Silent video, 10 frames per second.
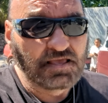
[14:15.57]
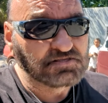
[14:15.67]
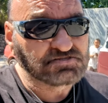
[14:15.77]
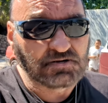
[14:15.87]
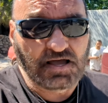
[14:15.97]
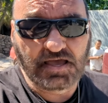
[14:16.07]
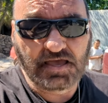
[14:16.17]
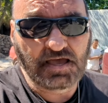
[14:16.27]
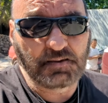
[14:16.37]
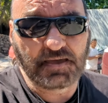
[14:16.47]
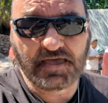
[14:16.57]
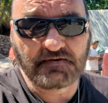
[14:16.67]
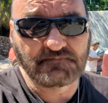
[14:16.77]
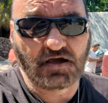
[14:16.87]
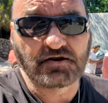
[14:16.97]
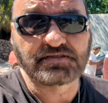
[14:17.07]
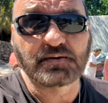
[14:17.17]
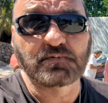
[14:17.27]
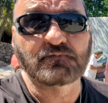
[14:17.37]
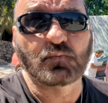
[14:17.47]
So I'm having a hard
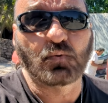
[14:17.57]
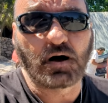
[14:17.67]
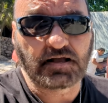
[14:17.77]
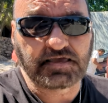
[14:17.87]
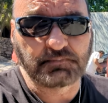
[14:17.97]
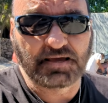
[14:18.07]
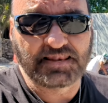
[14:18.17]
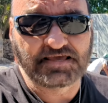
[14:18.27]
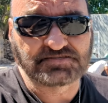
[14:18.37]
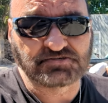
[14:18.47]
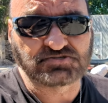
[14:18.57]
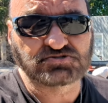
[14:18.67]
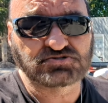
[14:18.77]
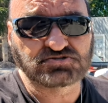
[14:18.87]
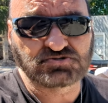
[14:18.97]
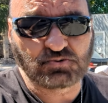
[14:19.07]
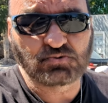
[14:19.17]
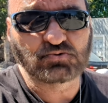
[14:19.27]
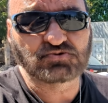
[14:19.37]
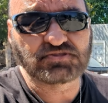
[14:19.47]
time even walking. My legs are
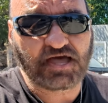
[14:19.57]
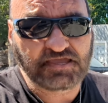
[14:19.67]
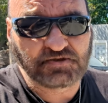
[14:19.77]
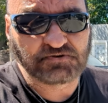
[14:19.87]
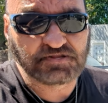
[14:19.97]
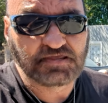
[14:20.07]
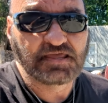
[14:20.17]
so tired.